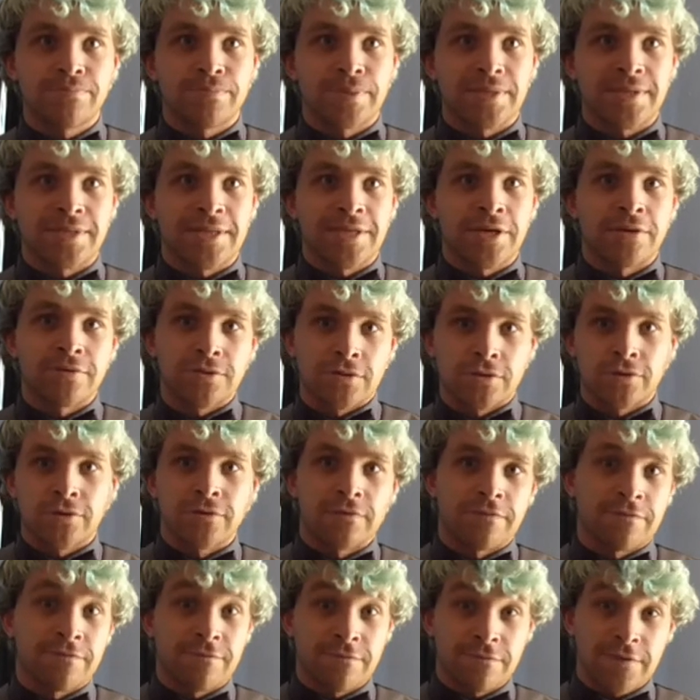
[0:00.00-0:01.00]
but they don't sort
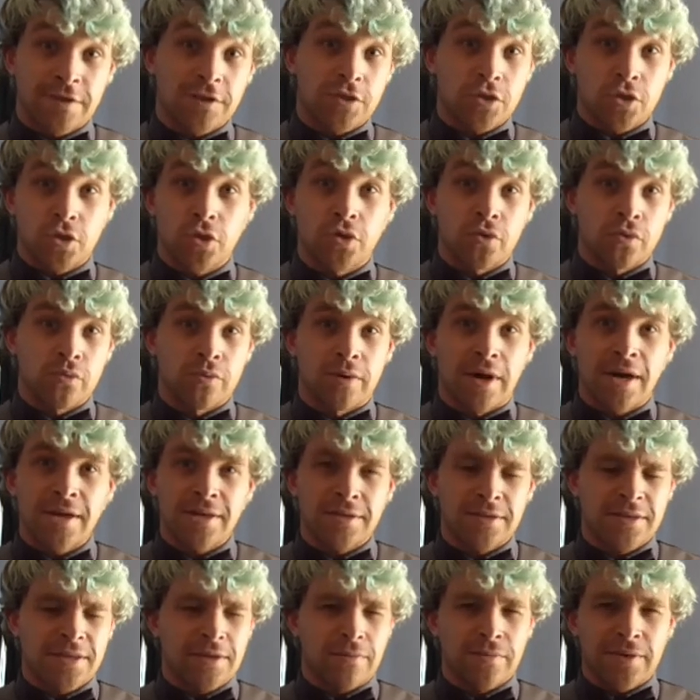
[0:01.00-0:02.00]
of fit too right.
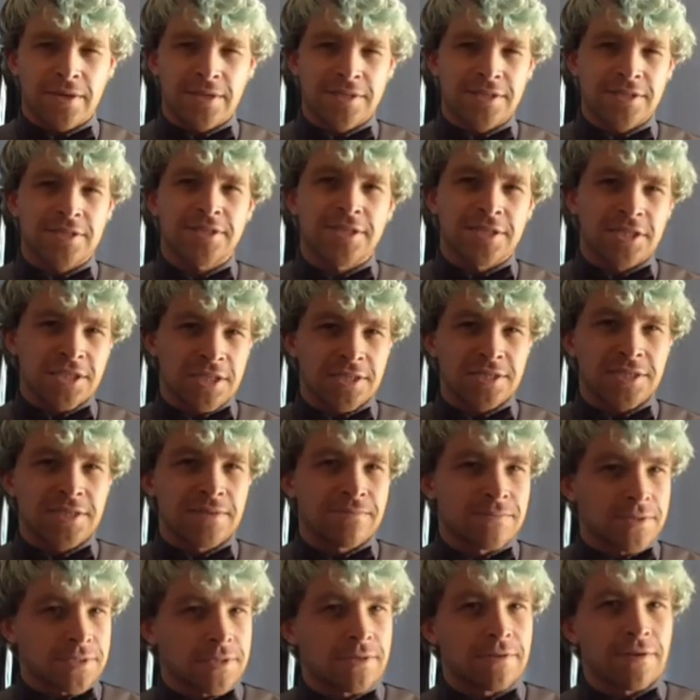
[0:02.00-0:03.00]
Think we can just adjust
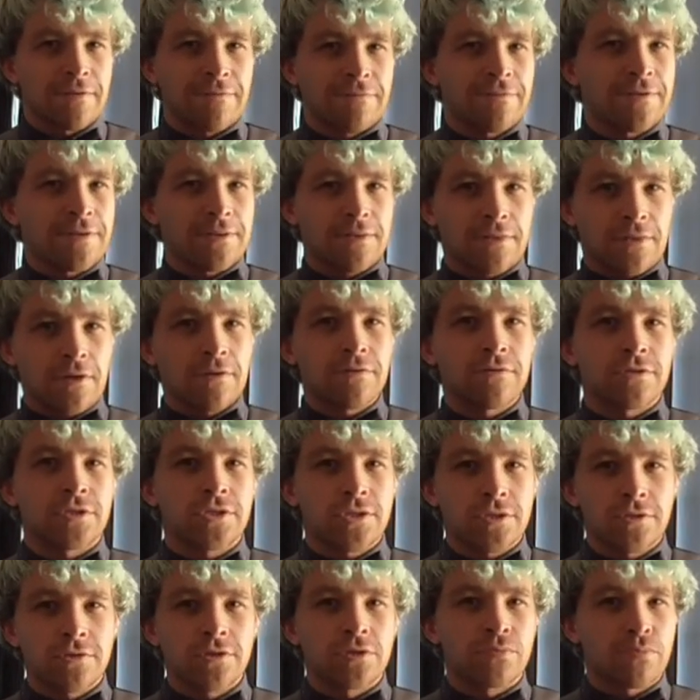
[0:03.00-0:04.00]
them so they fit those
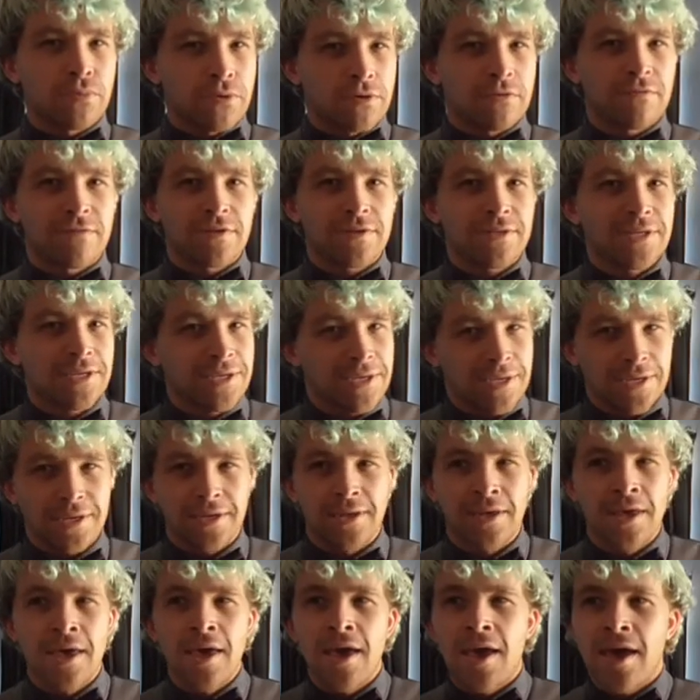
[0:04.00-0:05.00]
shoes perfectly? Yeah,
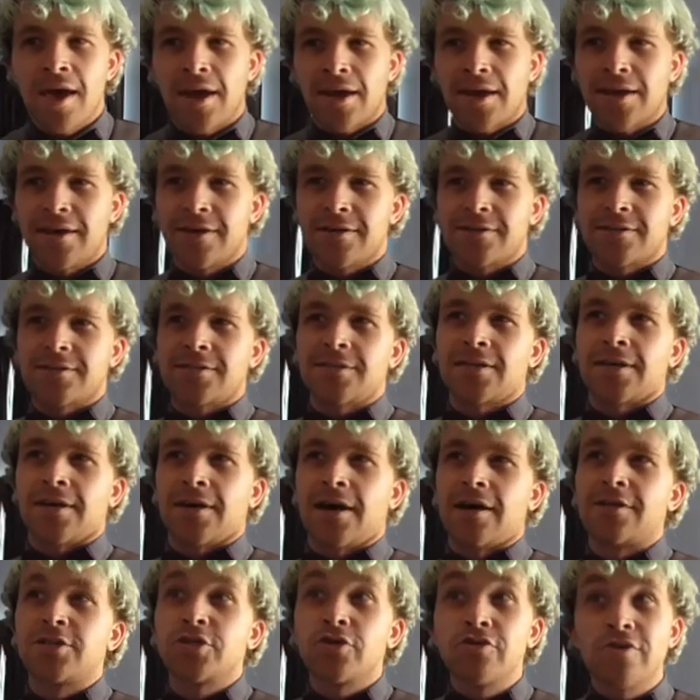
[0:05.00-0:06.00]
because
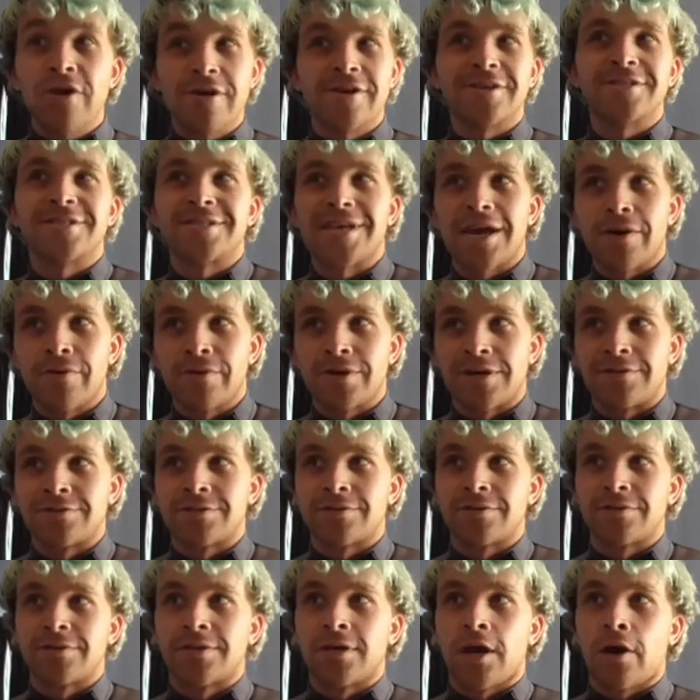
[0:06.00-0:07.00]
yeah, I do notice that when I
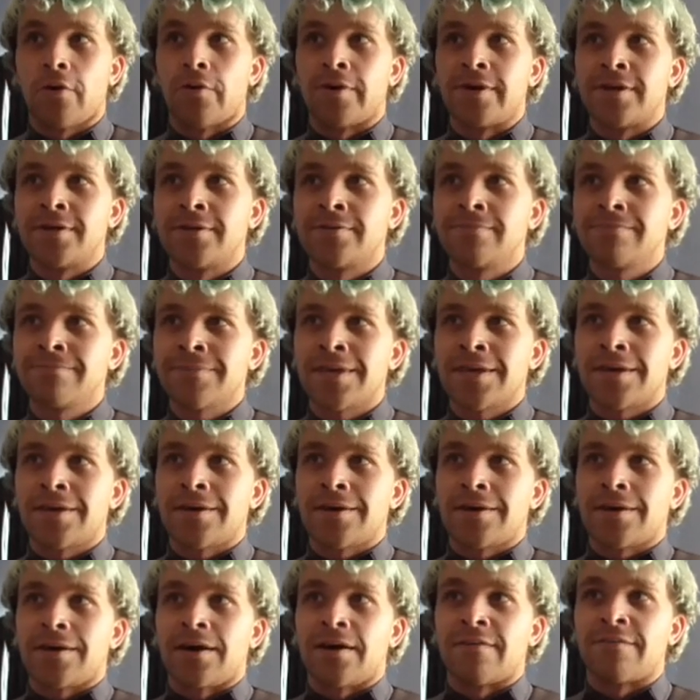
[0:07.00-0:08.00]
sort of go in,
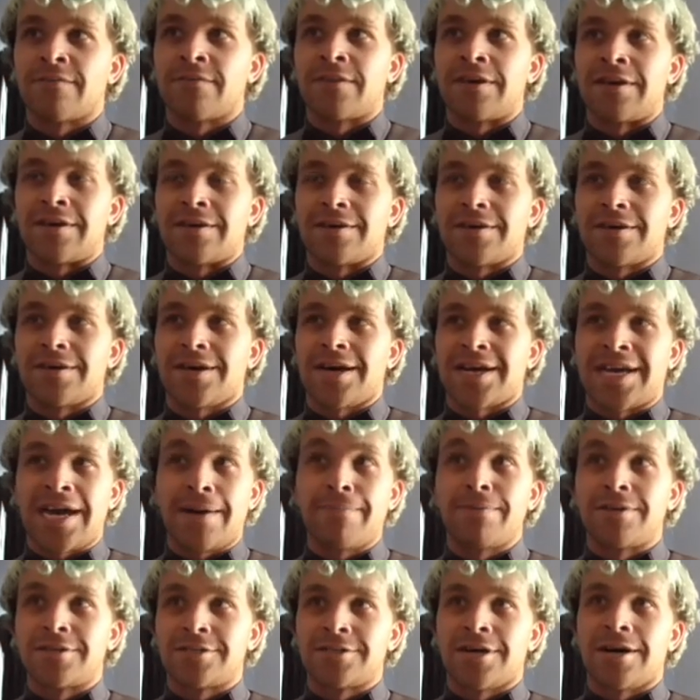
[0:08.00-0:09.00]
I think a
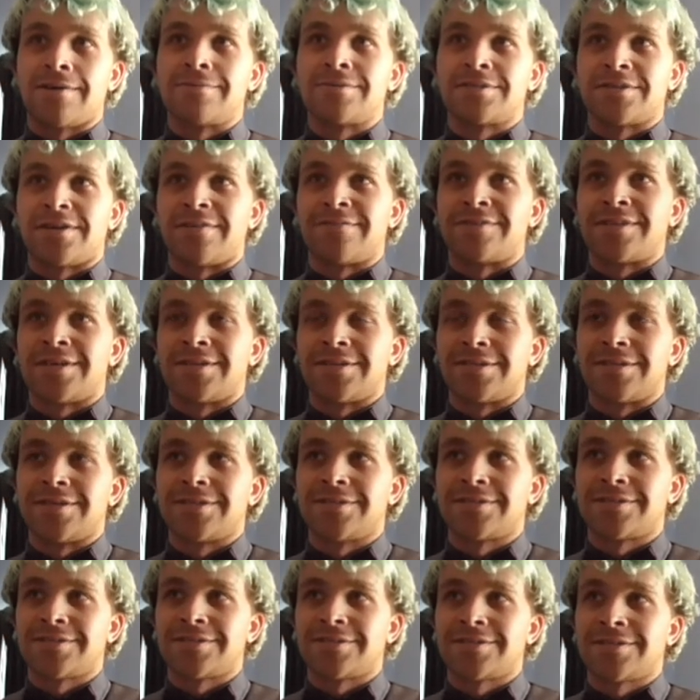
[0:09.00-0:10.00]
couple of times I've done
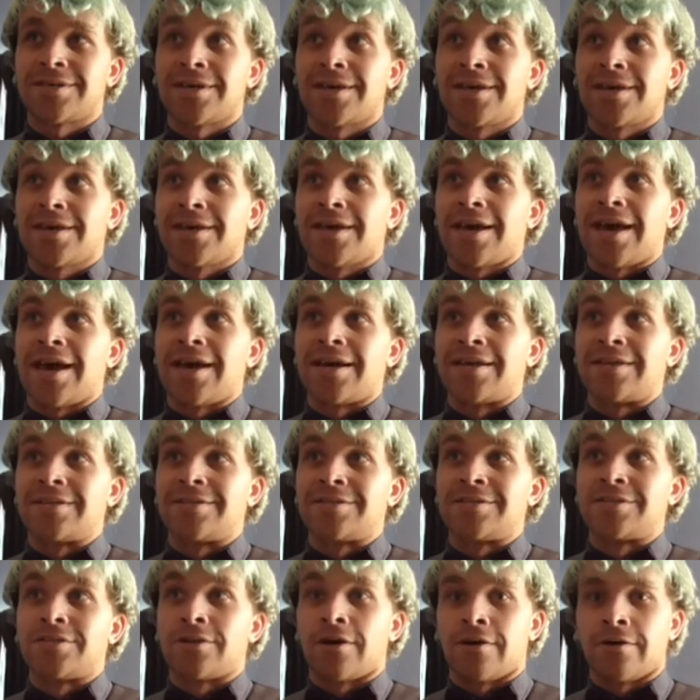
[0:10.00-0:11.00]
this,
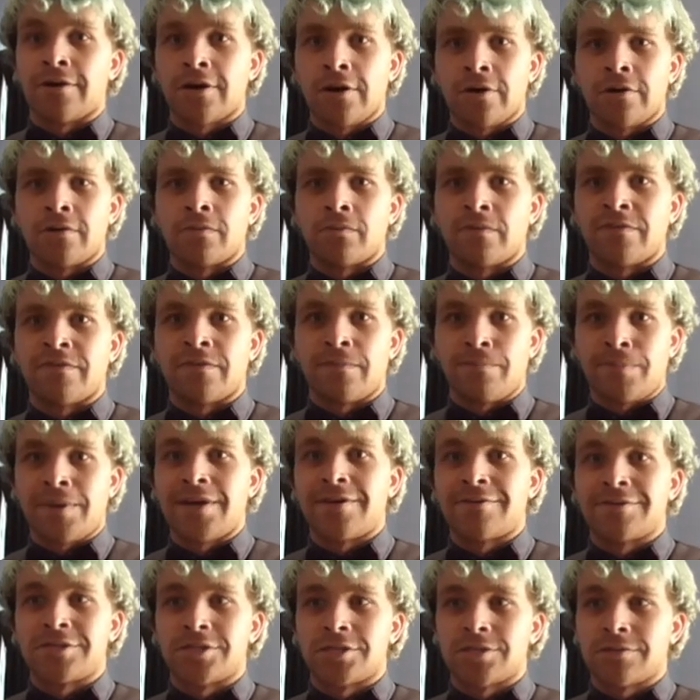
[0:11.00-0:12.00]
and you know, I go in with a
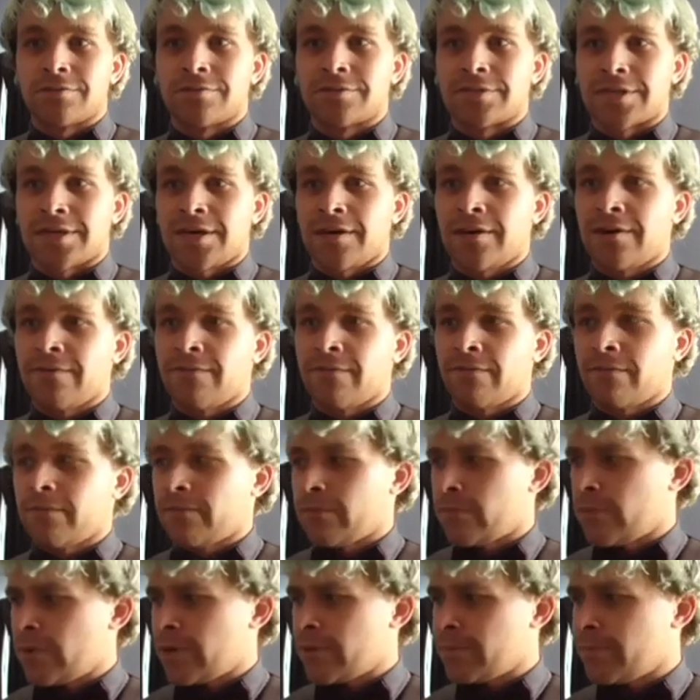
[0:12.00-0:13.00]
pair of shoes, like I have
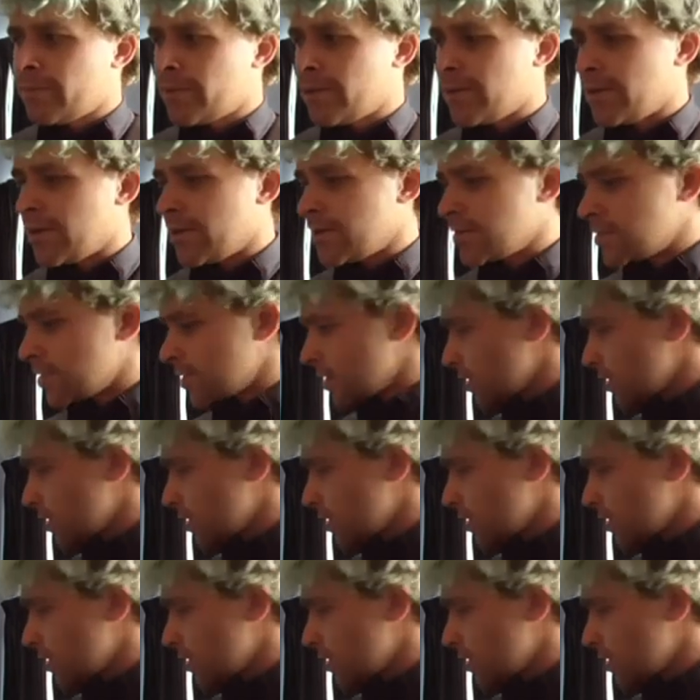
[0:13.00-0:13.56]
one pair, it's